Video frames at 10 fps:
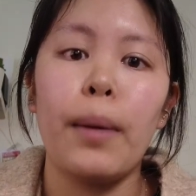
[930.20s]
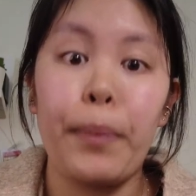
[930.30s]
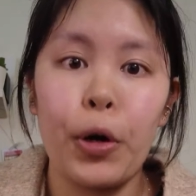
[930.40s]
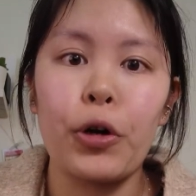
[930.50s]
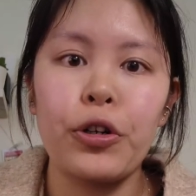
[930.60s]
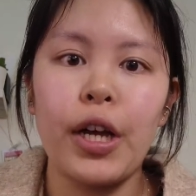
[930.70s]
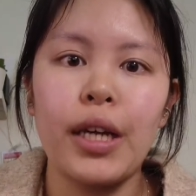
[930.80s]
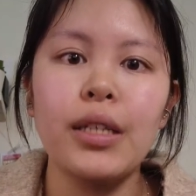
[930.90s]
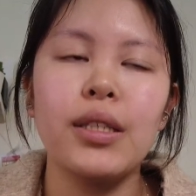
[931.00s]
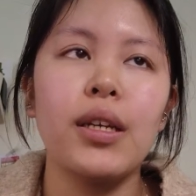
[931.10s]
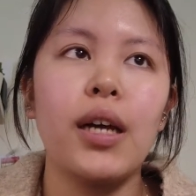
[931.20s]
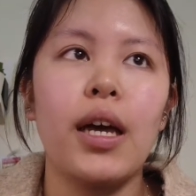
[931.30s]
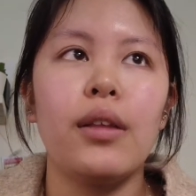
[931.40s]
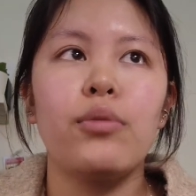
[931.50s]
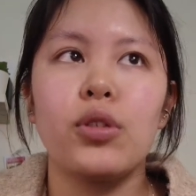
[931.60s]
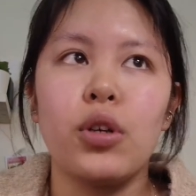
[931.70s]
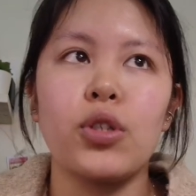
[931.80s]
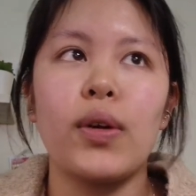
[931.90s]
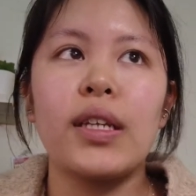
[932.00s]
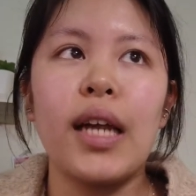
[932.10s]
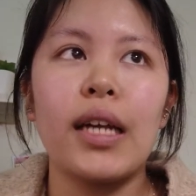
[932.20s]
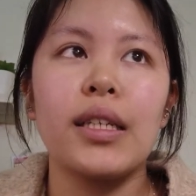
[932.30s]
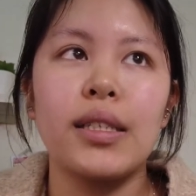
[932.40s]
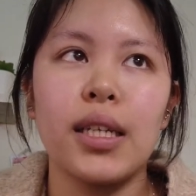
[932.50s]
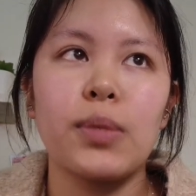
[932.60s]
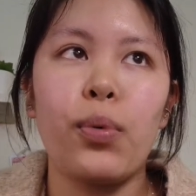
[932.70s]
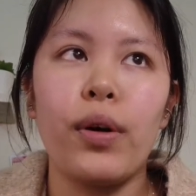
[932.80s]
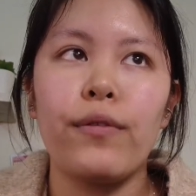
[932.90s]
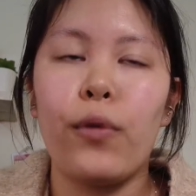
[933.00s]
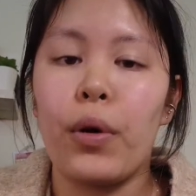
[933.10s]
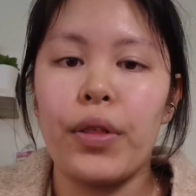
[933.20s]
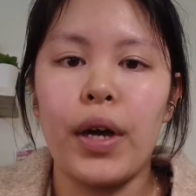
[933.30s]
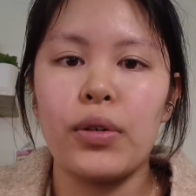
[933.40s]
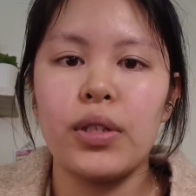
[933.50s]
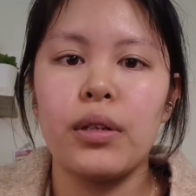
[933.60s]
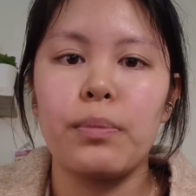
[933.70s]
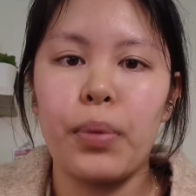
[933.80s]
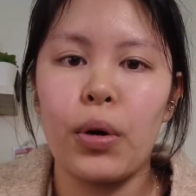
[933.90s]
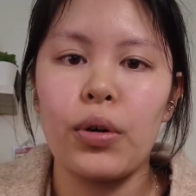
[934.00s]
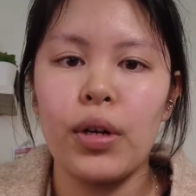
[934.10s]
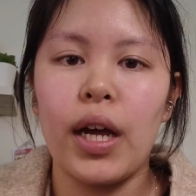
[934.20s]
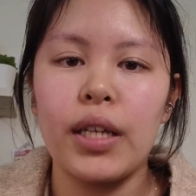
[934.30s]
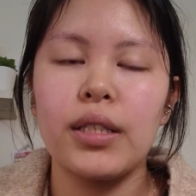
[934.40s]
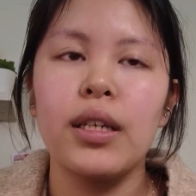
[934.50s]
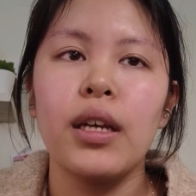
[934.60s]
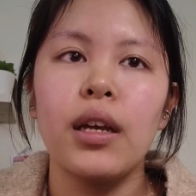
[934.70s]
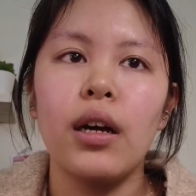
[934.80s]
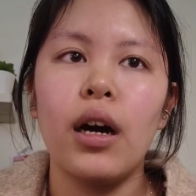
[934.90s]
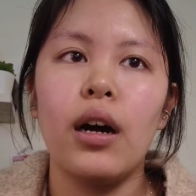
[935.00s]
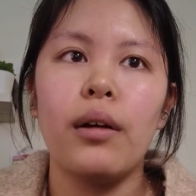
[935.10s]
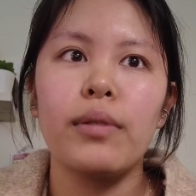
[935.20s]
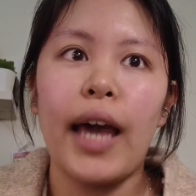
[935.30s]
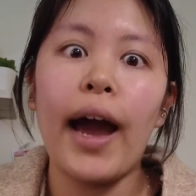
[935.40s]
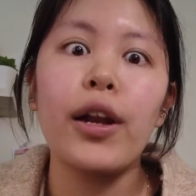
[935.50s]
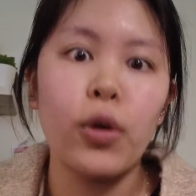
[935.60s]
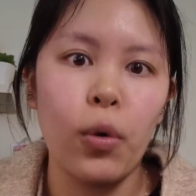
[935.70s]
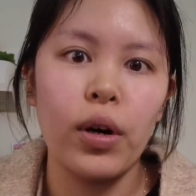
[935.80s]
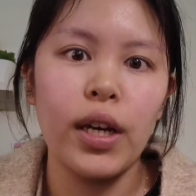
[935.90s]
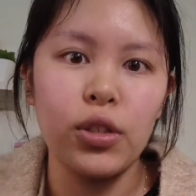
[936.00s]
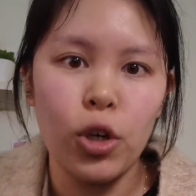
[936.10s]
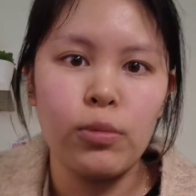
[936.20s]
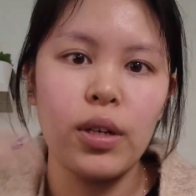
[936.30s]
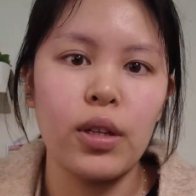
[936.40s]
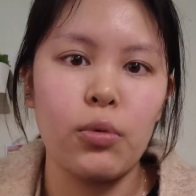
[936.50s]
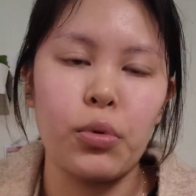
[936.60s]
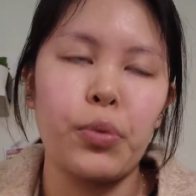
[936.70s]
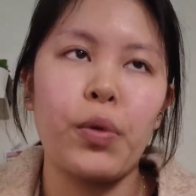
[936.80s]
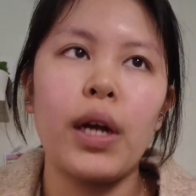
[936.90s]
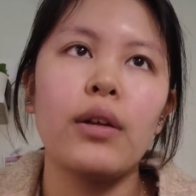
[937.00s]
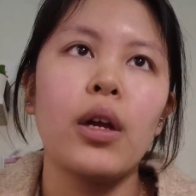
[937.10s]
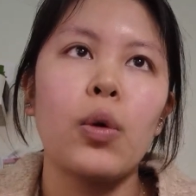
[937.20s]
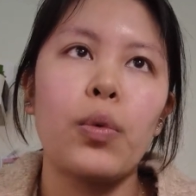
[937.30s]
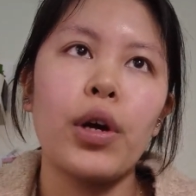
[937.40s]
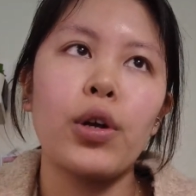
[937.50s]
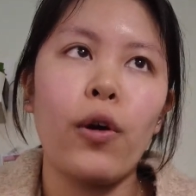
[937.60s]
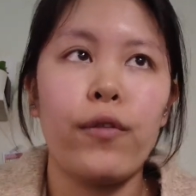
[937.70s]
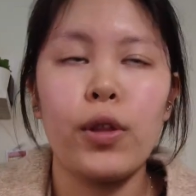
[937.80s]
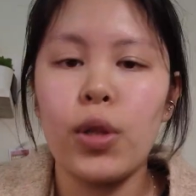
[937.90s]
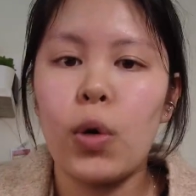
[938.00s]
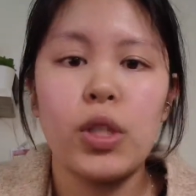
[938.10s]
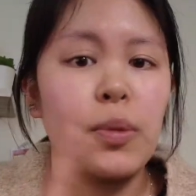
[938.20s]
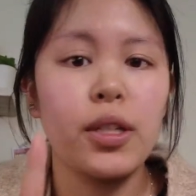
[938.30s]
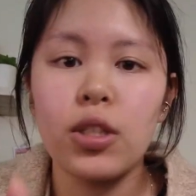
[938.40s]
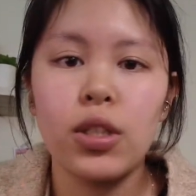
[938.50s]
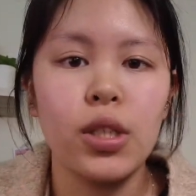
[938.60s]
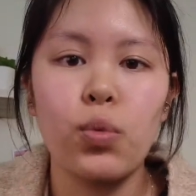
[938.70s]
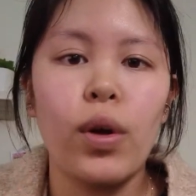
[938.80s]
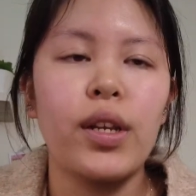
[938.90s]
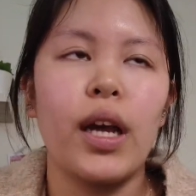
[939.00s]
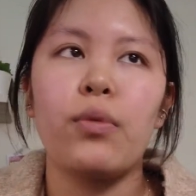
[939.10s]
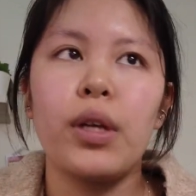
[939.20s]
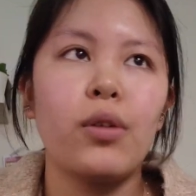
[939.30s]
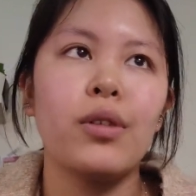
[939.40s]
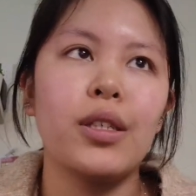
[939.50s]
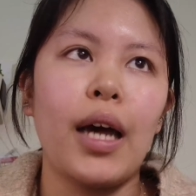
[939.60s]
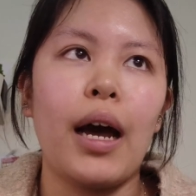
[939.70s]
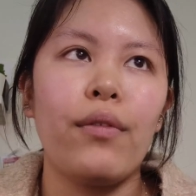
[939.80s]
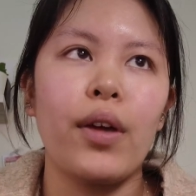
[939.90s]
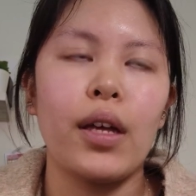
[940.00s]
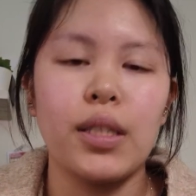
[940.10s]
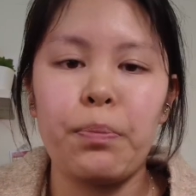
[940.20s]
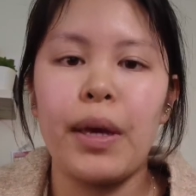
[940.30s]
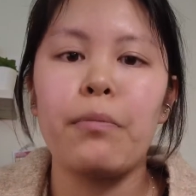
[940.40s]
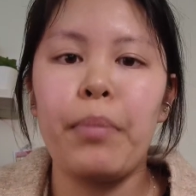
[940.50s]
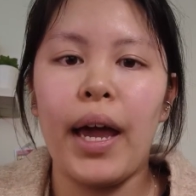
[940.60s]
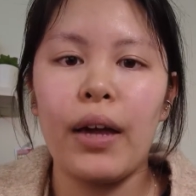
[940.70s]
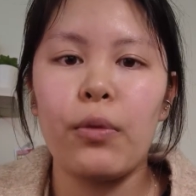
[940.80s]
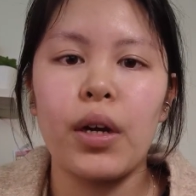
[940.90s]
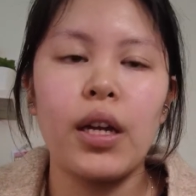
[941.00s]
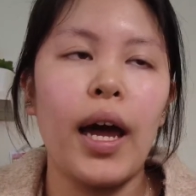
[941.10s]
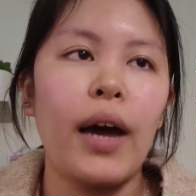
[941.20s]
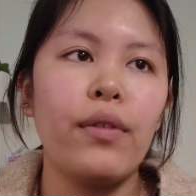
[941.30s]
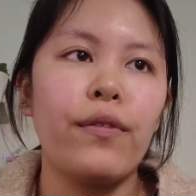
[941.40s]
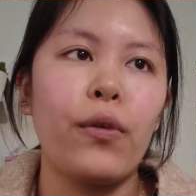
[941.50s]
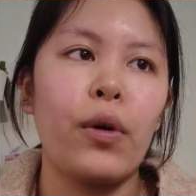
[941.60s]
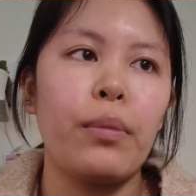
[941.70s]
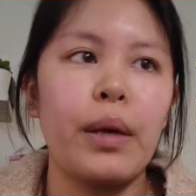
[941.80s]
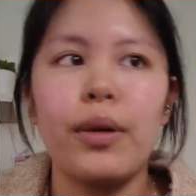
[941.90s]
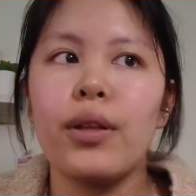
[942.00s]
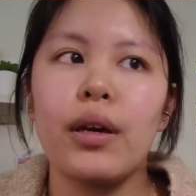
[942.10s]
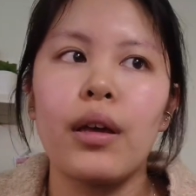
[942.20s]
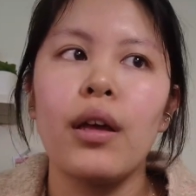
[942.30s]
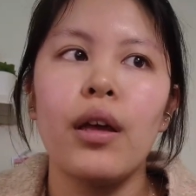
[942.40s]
per night, and there's also a 96.4 thousand per night category in terms of like the room rate. We're gonna go for the lowest because it's just one night. We don't need to have it as a big bang. We're gonna have it for maybe like